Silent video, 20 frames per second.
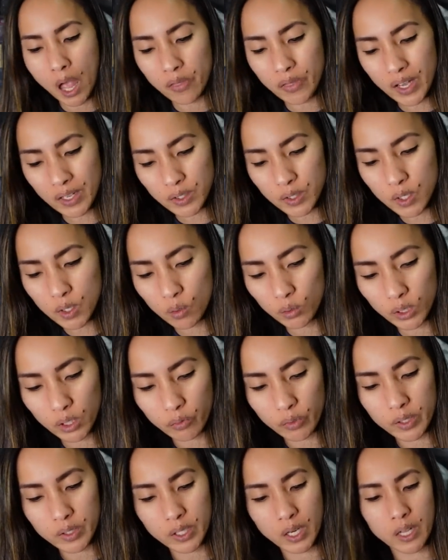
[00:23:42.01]
That's the only
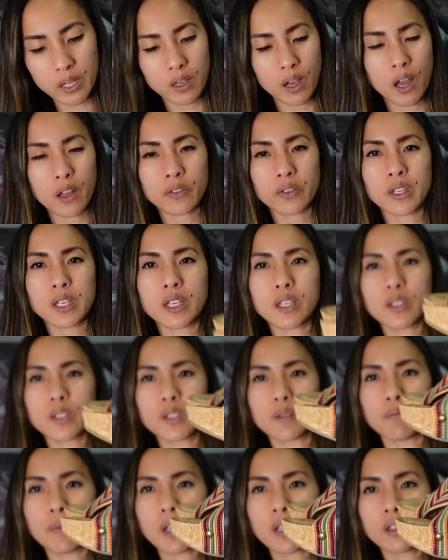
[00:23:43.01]
reason I got
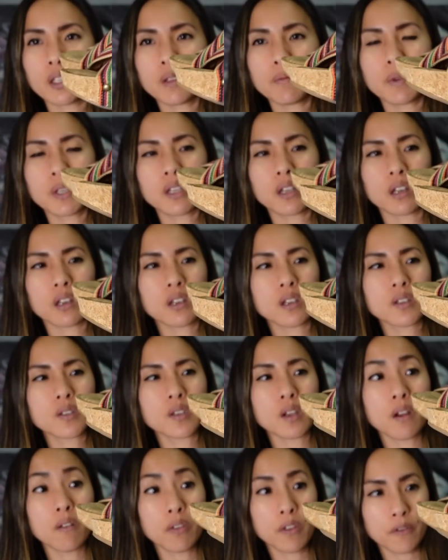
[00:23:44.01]
these, mainly because
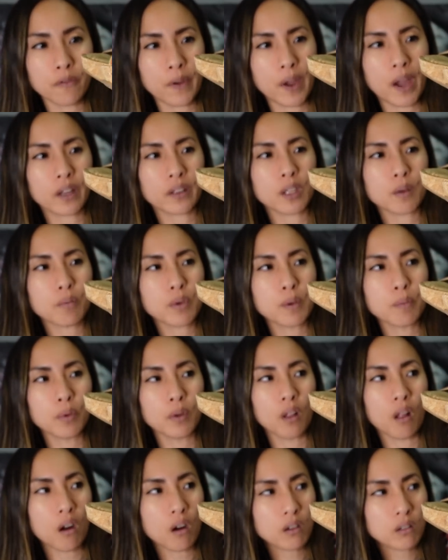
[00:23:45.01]
of the fact that
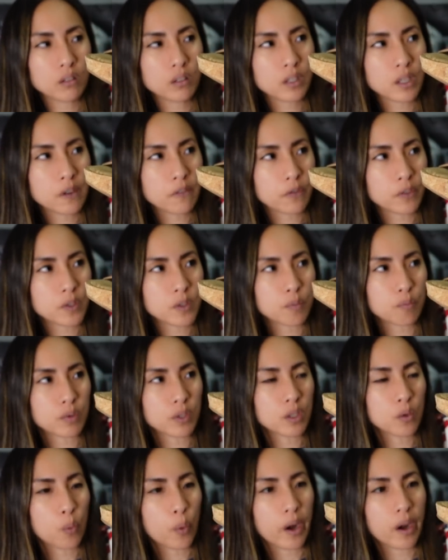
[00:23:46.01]
people are looking for
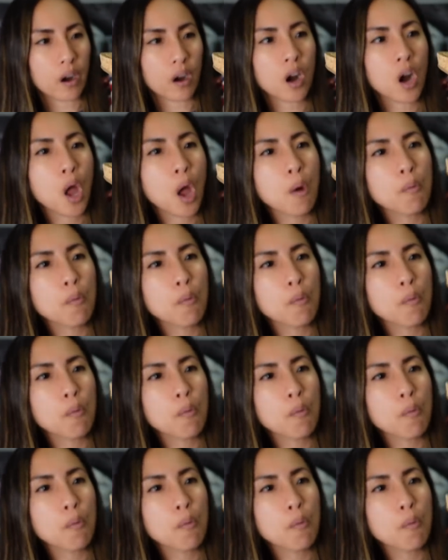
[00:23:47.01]
spring wear,